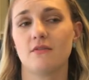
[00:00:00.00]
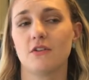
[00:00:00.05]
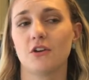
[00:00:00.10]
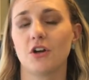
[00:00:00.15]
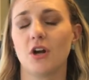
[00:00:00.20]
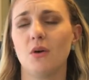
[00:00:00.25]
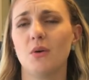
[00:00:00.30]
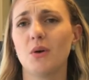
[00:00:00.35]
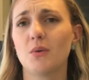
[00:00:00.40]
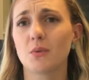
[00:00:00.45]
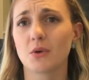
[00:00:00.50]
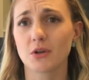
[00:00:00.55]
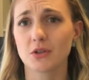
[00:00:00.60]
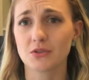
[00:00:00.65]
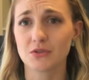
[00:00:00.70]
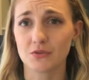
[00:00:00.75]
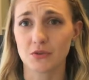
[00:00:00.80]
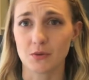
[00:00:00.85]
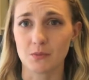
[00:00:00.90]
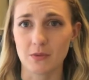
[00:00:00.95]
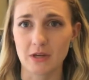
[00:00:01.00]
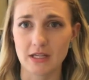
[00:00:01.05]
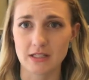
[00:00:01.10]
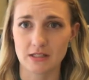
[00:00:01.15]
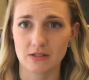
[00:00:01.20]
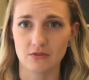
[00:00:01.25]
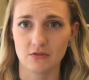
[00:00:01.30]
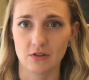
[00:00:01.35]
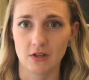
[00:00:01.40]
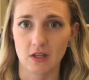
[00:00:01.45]
figure out what works for me
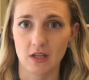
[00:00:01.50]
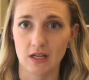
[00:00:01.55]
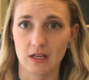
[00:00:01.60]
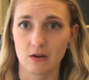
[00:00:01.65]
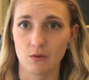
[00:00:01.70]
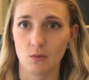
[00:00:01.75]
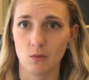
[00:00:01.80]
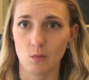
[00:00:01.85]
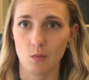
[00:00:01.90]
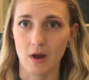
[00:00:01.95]
to feel like,